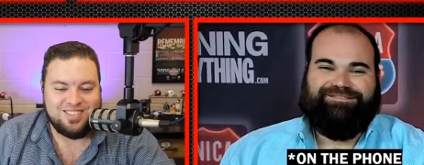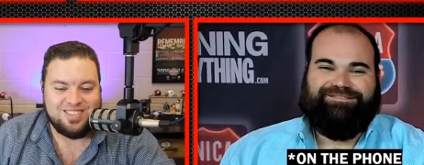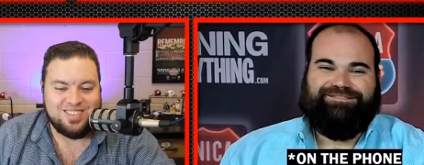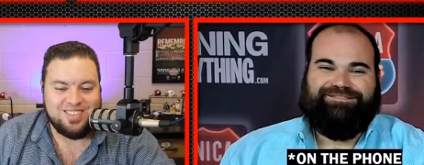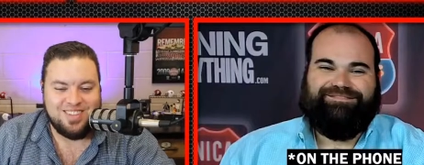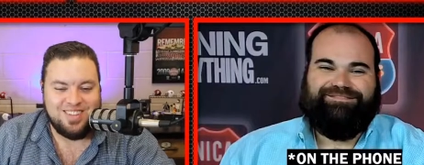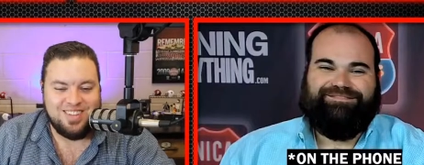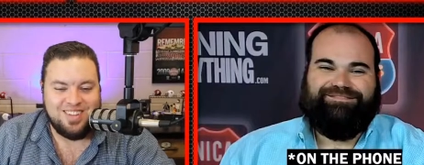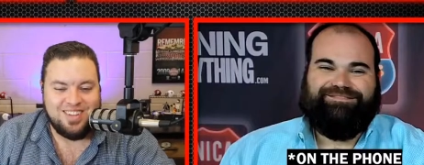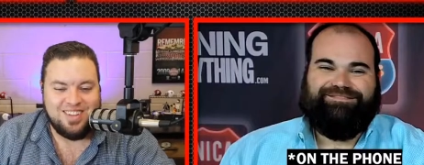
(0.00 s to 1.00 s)

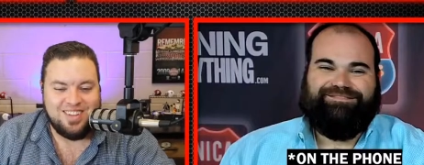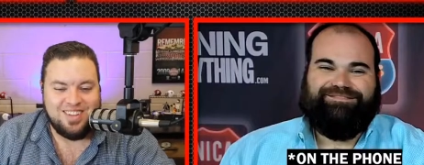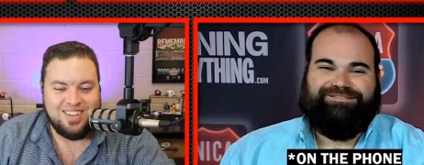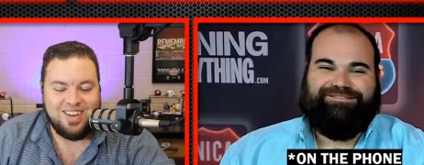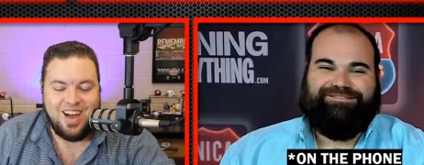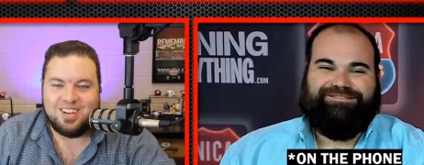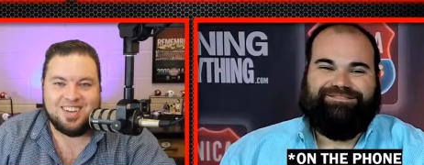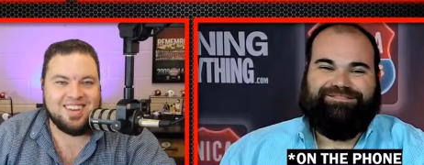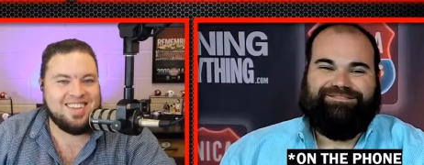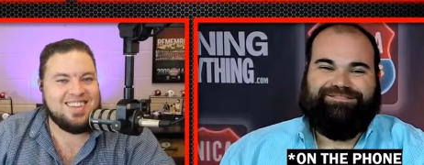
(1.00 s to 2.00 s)

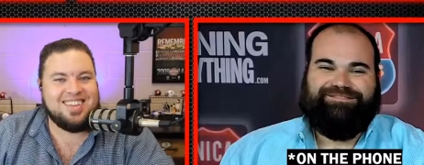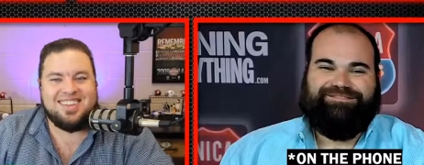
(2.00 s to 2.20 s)
(no one is talking)